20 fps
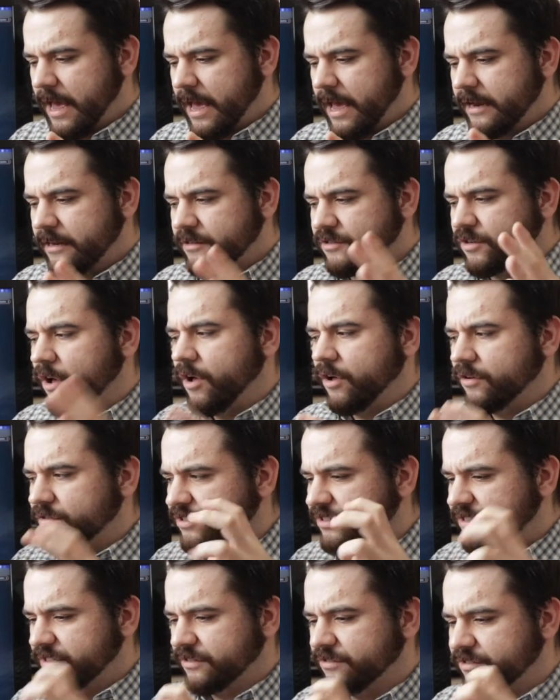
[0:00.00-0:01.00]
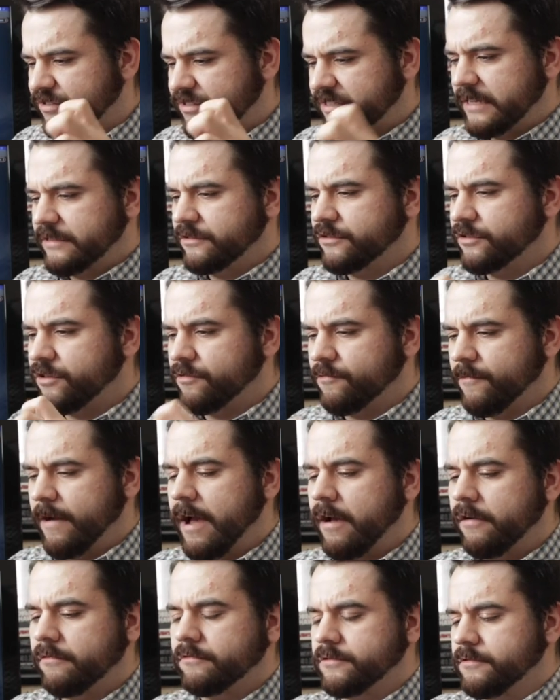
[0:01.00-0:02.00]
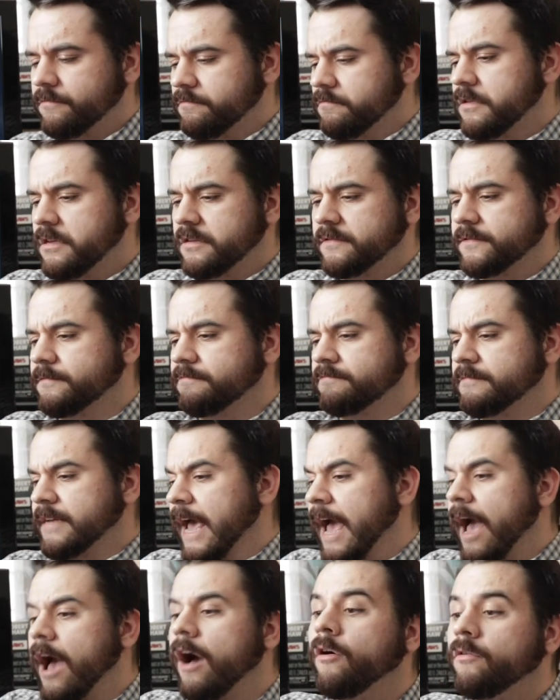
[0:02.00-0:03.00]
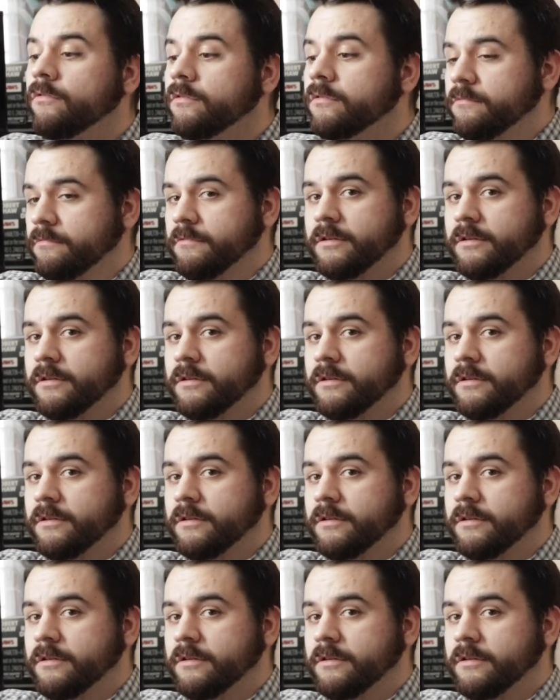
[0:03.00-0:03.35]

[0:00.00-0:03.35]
And it's all still centered around this town,